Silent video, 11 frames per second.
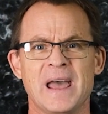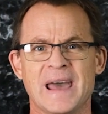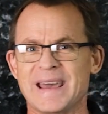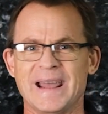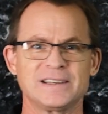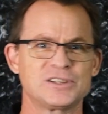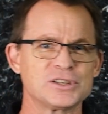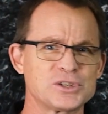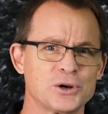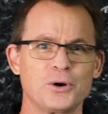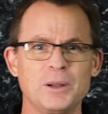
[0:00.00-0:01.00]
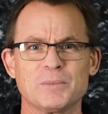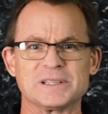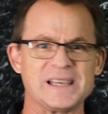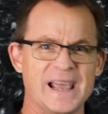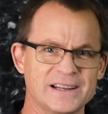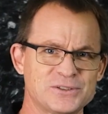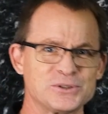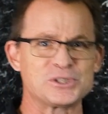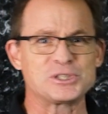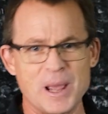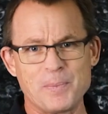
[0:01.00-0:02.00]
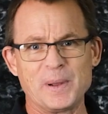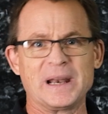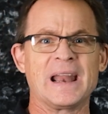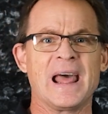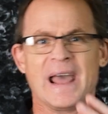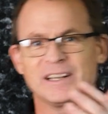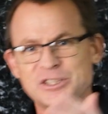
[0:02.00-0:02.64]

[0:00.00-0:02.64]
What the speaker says: They had disagreements. He had to step in and